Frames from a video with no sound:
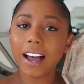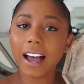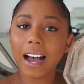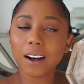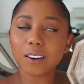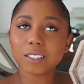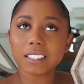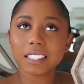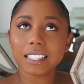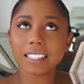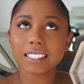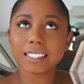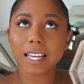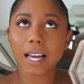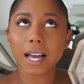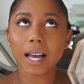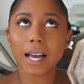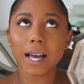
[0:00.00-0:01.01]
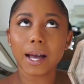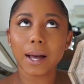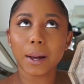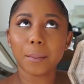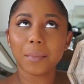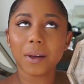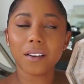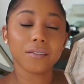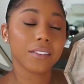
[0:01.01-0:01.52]
housing
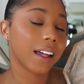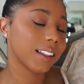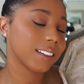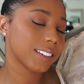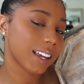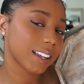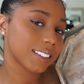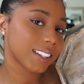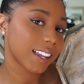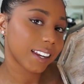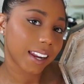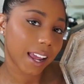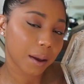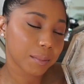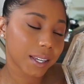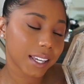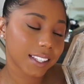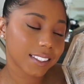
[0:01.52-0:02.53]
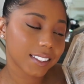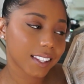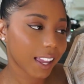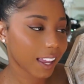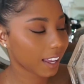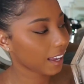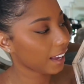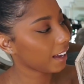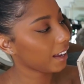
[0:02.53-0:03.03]
some Valentine's Day napkins
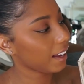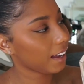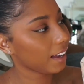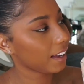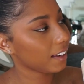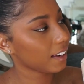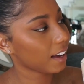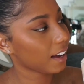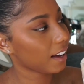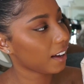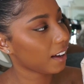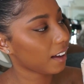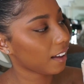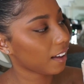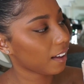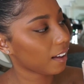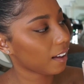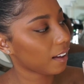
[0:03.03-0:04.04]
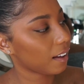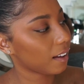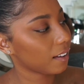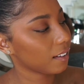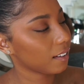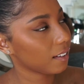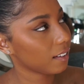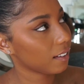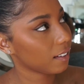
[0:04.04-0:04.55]

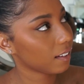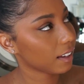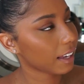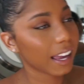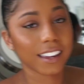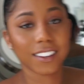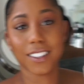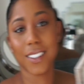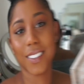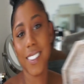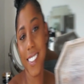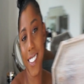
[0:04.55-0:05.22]
and candle.